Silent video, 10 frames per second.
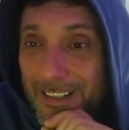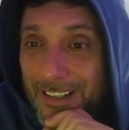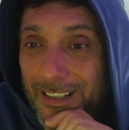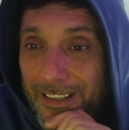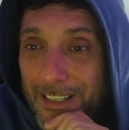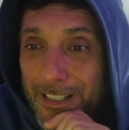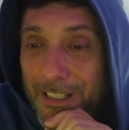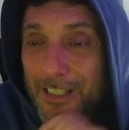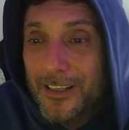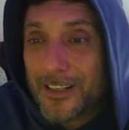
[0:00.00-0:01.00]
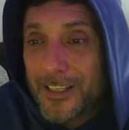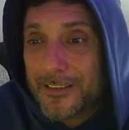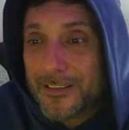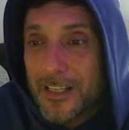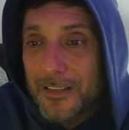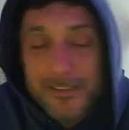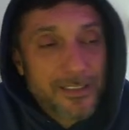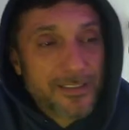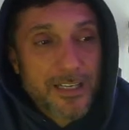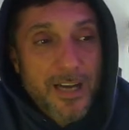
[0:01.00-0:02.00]
Linea,
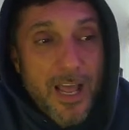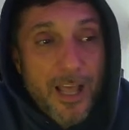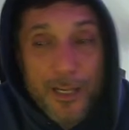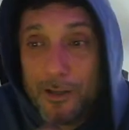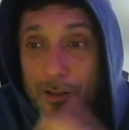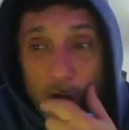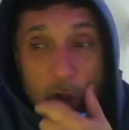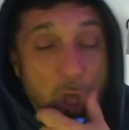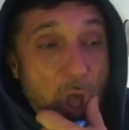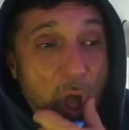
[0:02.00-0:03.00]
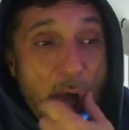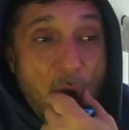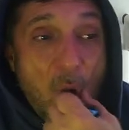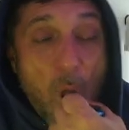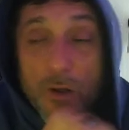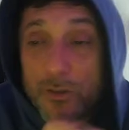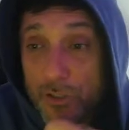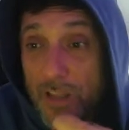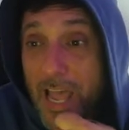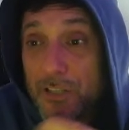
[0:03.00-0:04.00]
Consensus, and Nile.
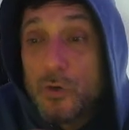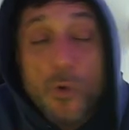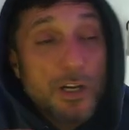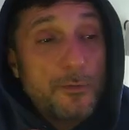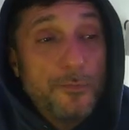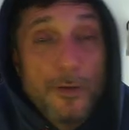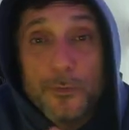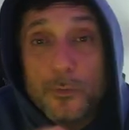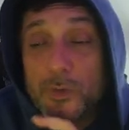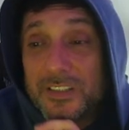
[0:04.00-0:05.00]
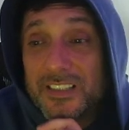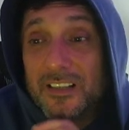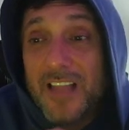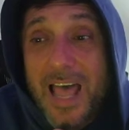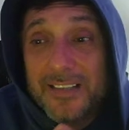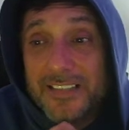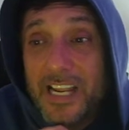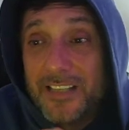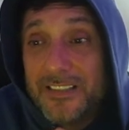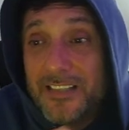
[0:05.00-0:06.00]
July 25th was the last
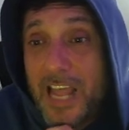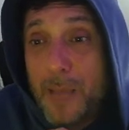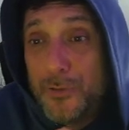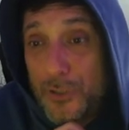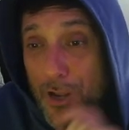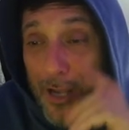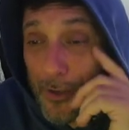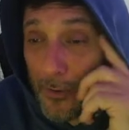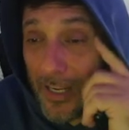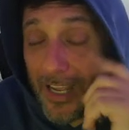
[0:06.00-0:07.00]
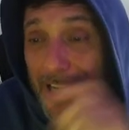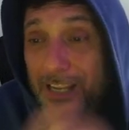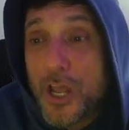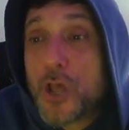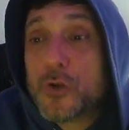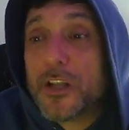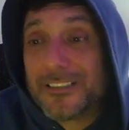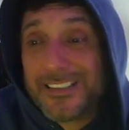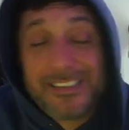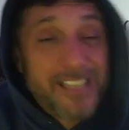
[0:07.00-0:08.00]
day of Snapshot, okay? You had
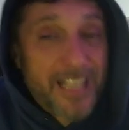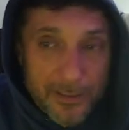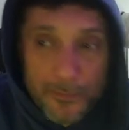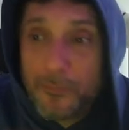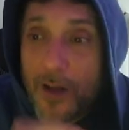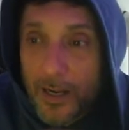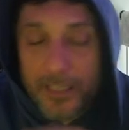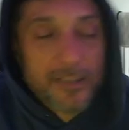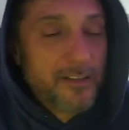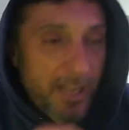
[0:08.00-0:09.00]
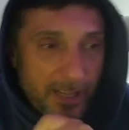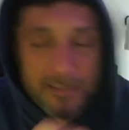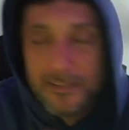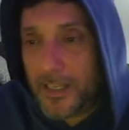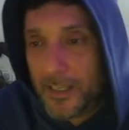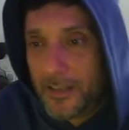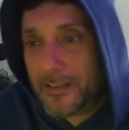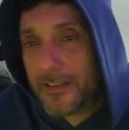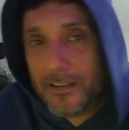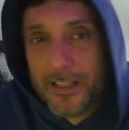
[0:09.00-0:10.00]
6 fucking days to get
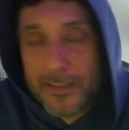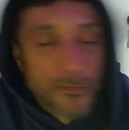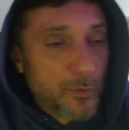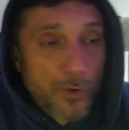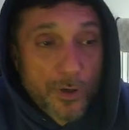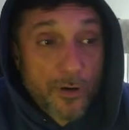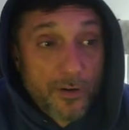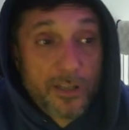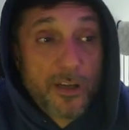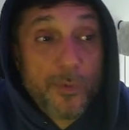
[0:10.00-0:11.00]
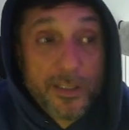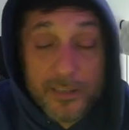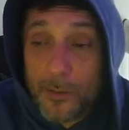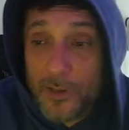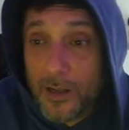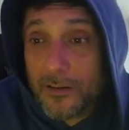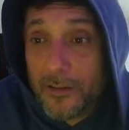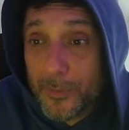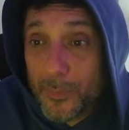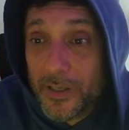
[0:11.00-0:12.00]
into this if you weren't already there by dumb luck
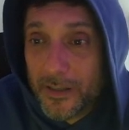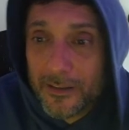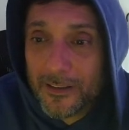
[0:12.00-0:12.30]
like me.